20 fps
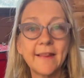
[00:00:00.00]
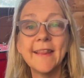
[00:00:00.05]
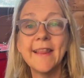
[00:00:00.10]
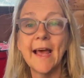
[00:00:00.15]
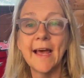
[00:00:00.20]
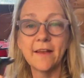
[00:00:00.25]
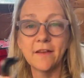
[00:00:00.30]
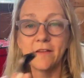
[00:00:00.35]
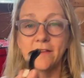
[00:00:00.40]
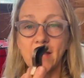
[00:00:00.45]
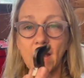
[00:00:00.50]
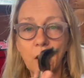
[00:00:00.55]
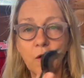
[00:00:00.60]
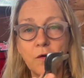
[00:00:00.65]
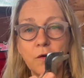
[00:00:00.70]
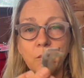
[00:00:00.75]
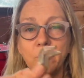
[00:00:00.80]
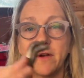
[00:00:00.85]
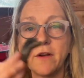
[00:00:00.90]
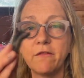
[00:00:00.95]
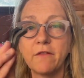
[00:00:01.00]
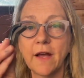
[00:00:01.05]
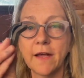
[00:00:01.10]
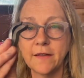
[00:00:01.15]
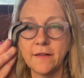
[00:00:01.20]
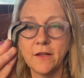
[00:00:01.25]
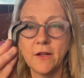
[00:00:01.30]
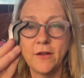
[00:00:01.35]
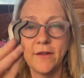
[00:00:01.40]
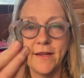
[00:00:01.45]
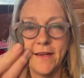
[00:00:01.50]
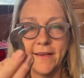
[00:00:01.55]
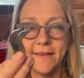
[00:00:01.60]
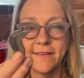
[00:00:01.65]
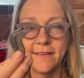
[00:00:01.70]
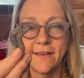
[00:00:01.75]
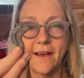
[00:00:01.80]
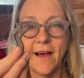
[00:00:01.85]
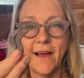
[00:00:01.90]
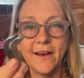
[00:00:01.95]
that is how it would have gotten on the
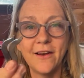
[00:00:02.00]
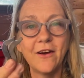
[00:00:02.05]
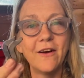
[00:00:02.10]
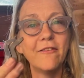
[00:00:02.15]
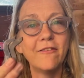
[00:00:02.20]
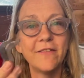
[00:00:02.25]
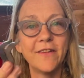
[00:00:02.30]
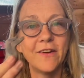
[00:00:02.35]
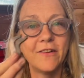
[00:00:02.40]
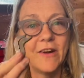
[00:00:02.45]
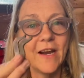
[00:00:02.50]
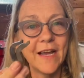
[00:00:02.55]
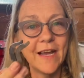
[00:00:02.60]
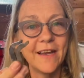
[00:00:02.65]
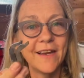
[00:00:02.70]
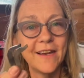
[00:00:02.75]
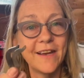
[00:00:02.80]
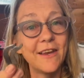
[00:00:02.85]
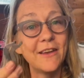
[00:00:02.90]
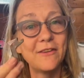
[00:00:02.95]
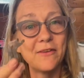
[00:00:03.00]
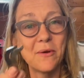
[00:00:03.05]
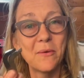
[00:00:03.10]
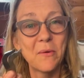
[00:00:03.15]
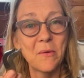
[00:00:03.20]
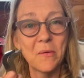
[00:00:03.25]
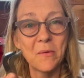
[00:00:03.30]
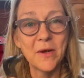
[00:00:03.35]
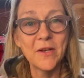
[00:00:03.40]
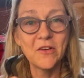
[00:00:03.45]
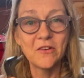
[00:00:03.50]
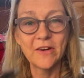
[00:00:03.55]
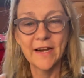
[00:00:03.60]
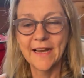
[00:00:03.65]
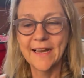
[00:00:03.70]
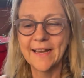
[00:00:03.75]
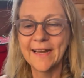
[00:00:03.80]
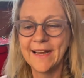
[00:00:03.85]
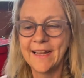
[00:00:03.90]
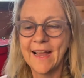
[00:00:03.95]
inside of the ring, in case you were
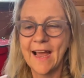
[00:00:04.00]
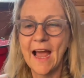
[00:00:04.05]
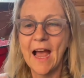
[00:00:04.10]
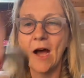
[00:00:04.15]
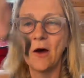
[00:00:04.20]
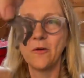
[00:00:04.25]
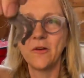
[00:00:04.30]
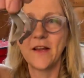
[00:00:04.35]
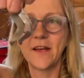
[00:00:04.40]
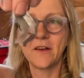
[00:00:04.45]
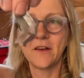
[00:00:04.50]
wondering how it got